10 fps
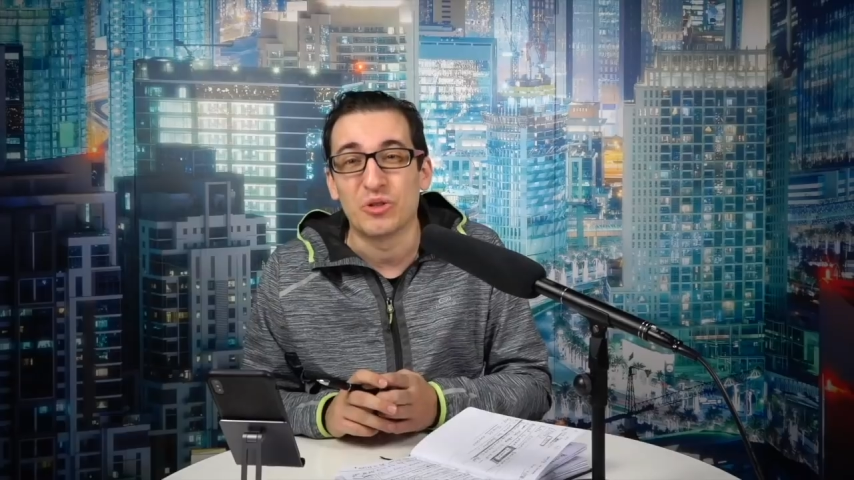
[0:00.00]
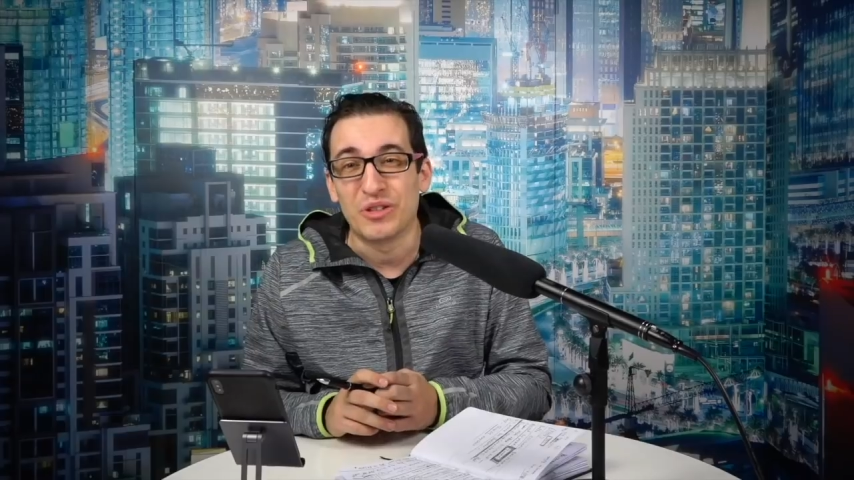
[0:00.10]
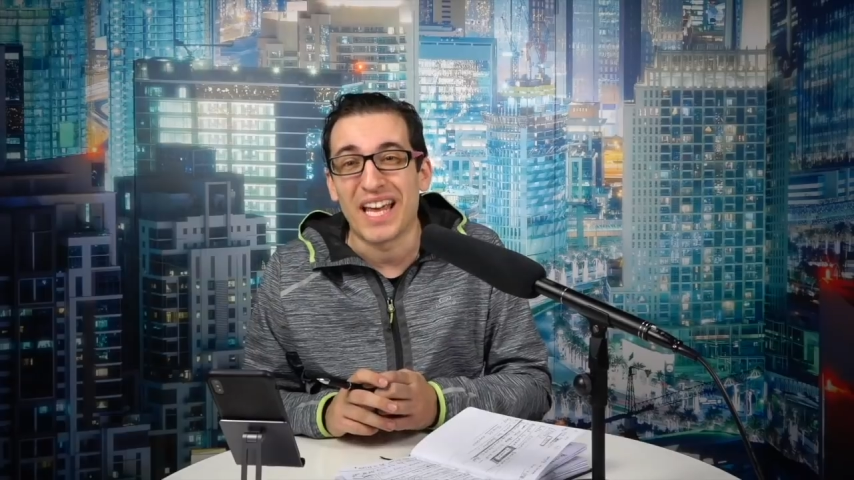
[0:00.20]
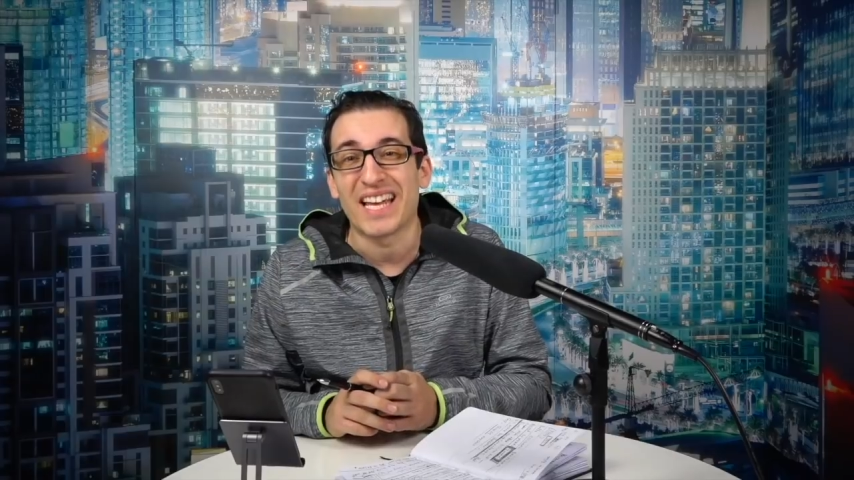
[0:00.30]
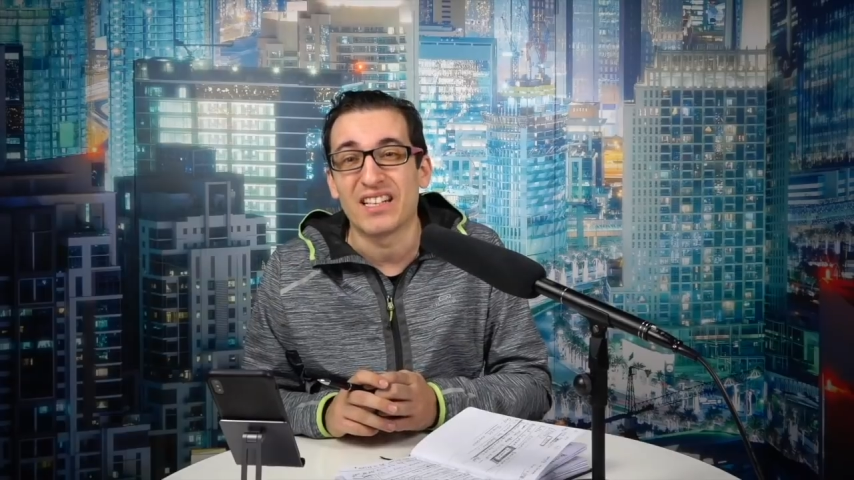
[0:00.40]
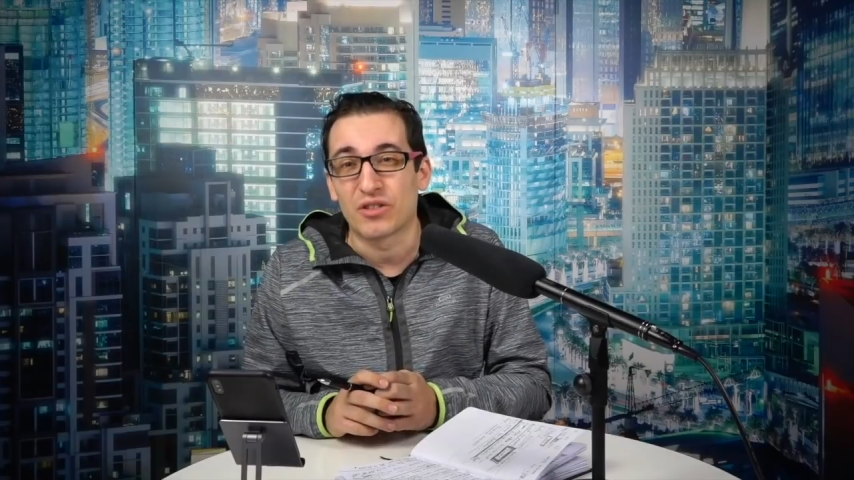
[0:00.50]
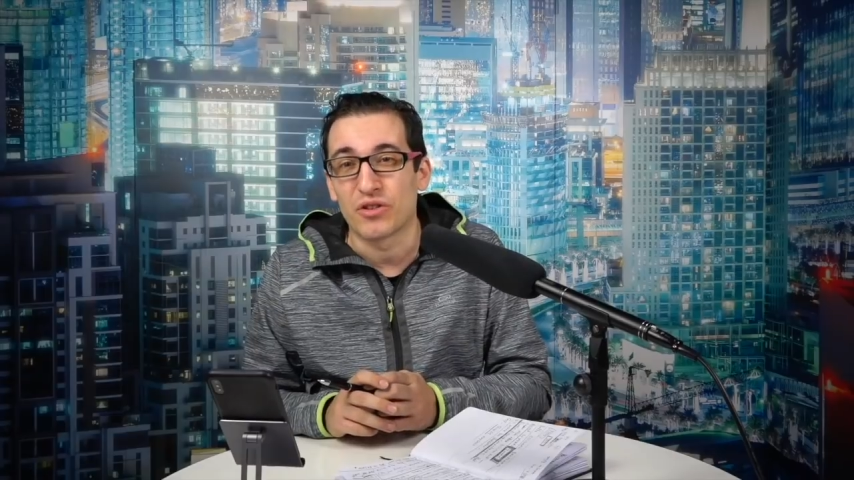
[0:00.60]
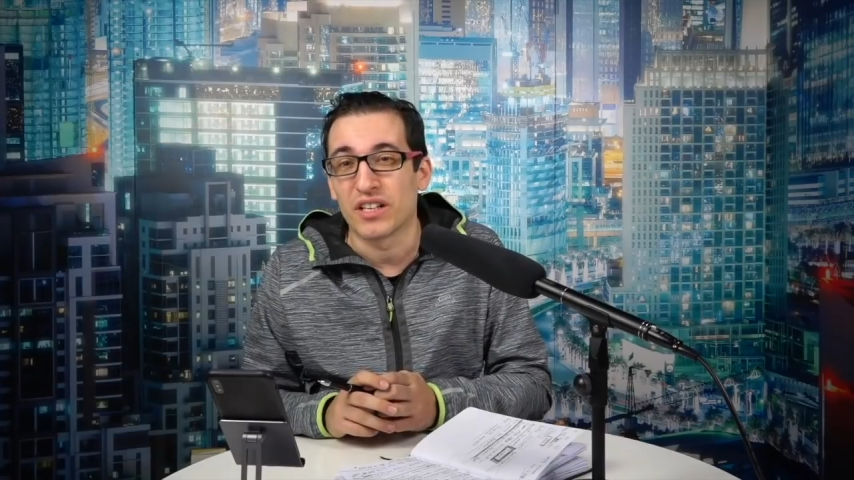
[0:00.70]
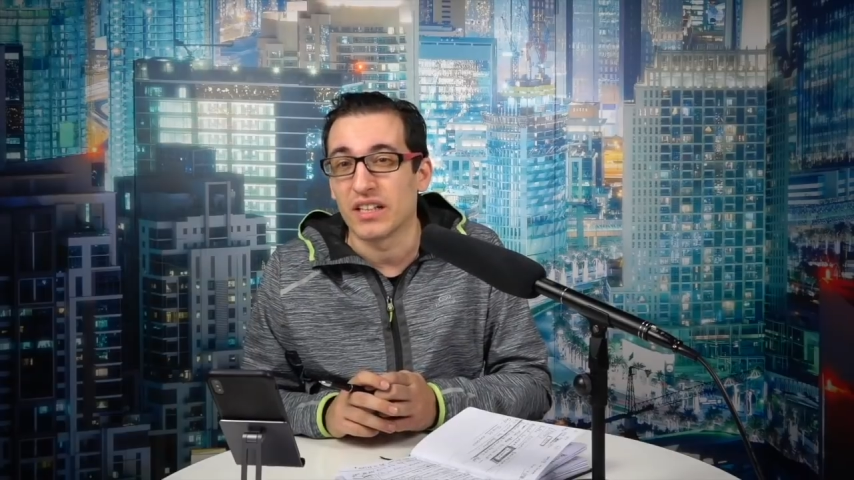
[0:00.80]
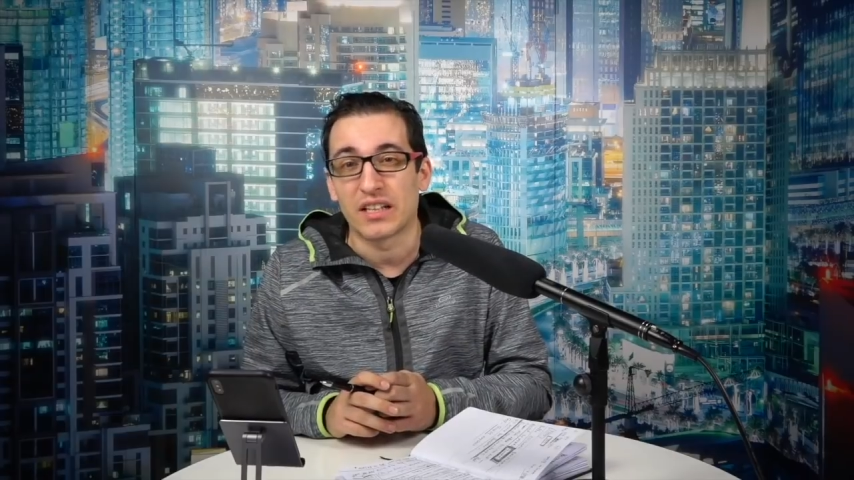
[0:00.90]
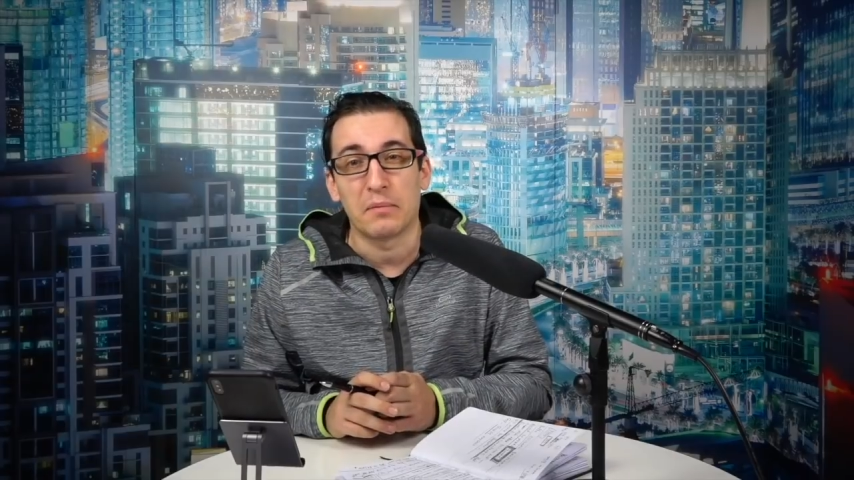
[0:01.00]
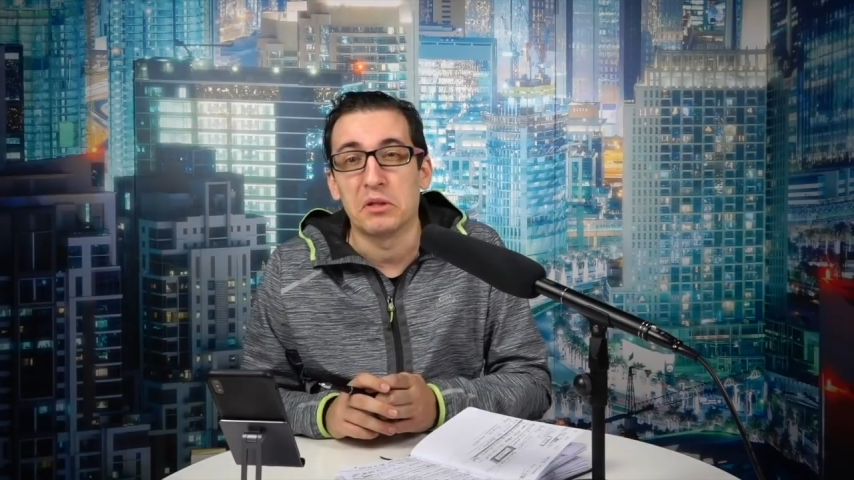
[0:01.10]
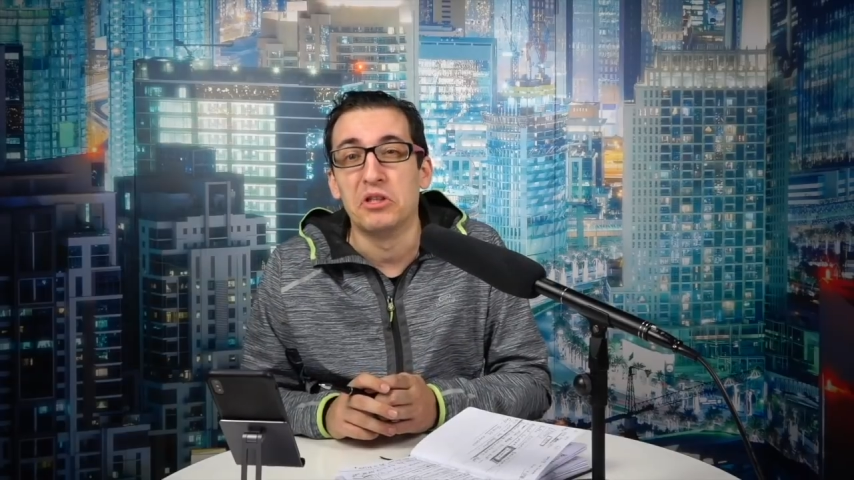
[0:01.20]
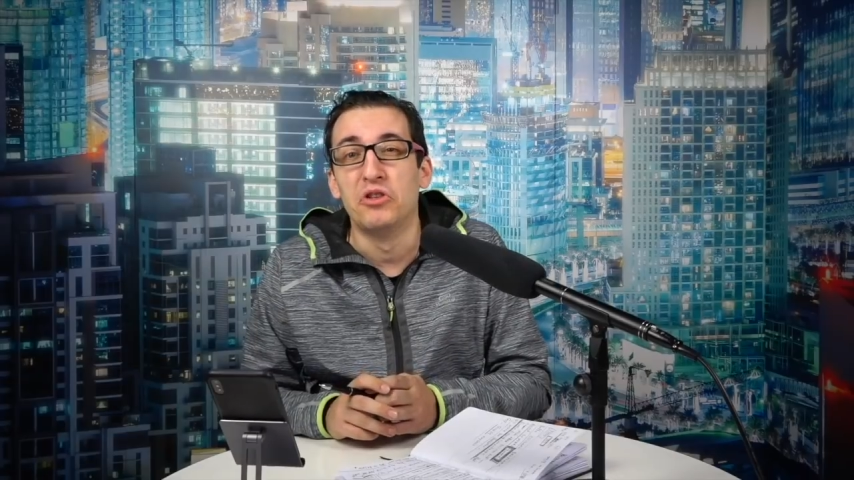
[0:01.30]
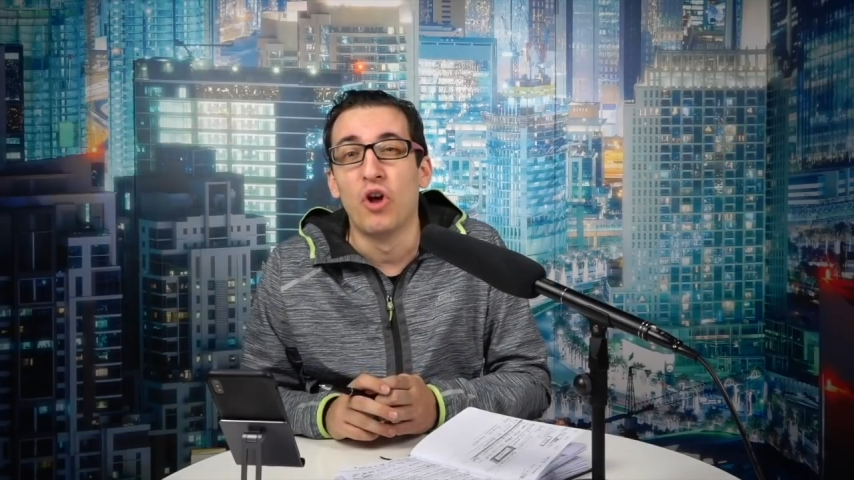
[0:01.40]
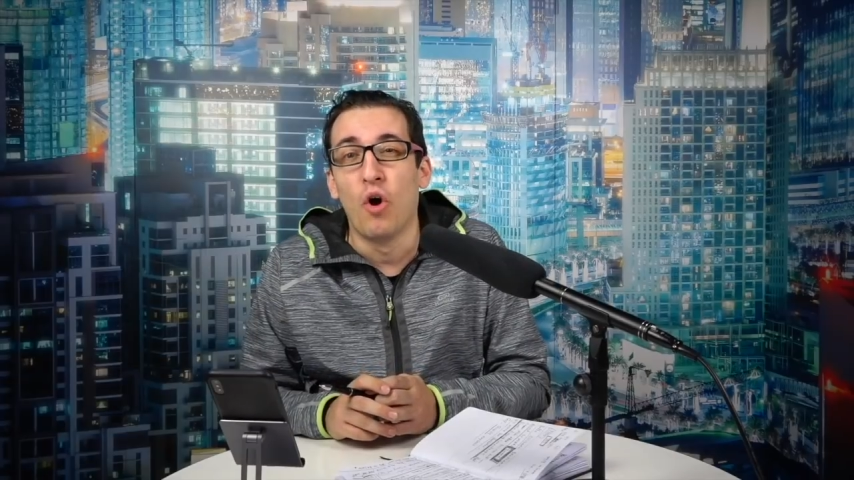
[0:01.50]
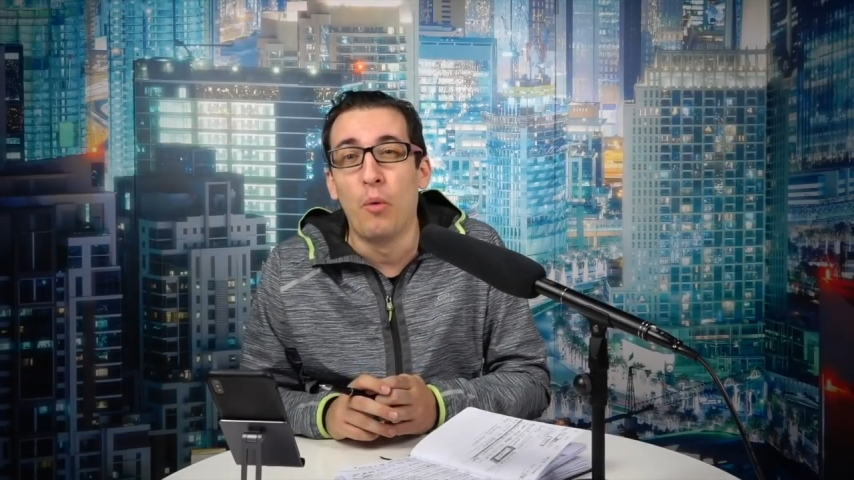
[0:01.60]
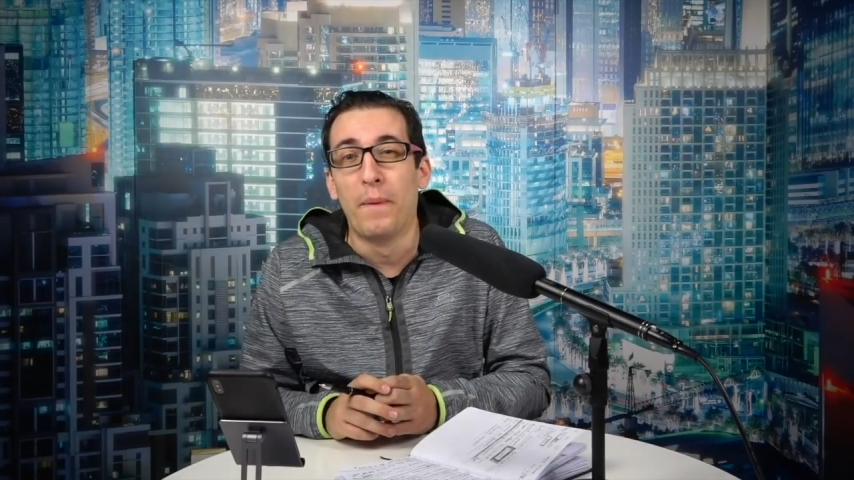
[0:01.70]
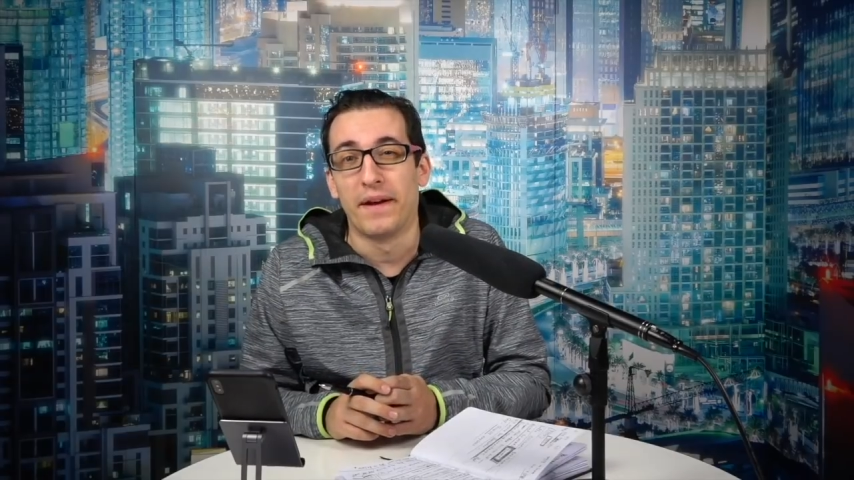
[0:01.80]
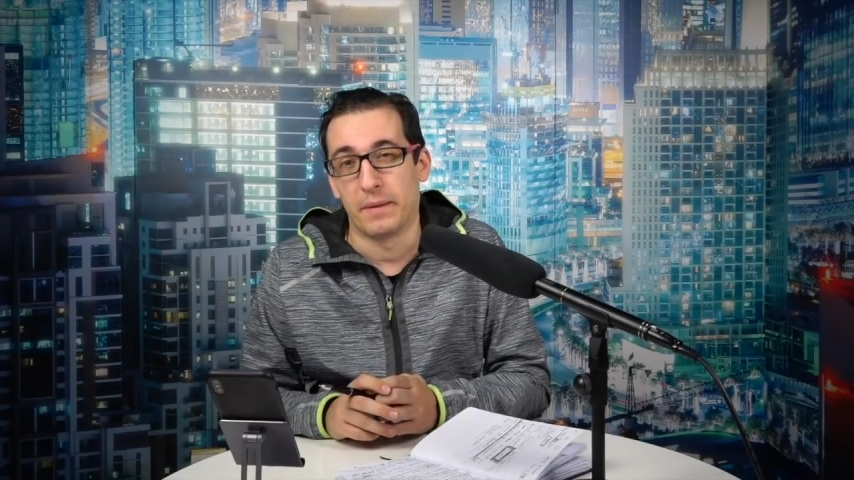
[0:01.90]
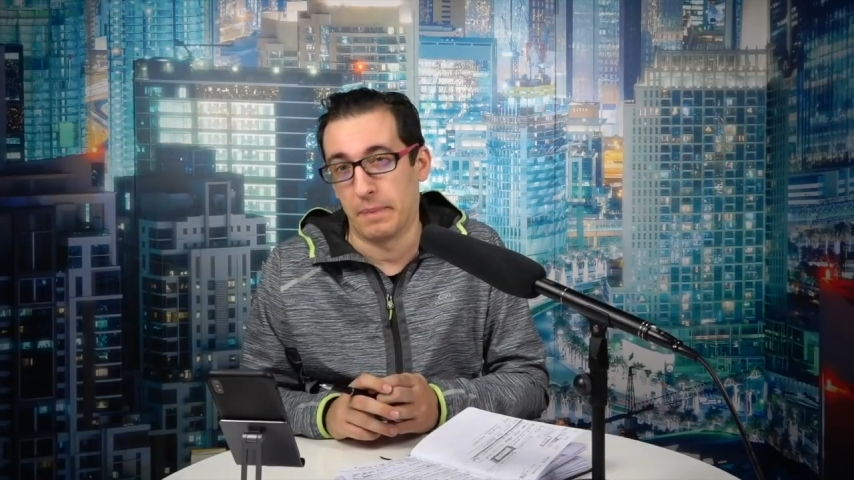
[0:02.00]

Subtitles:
Today in Korea, they tell me nobody